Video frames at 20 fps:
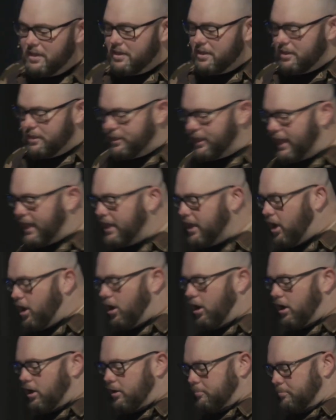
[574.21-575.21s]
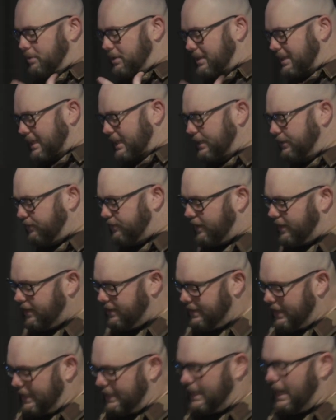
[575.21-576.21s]
they are believing
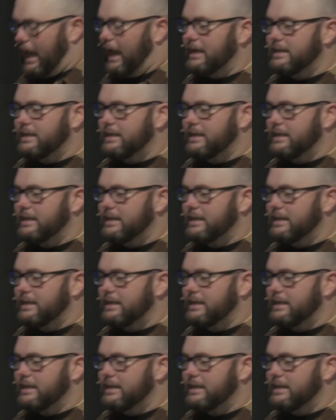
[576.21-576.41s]
that God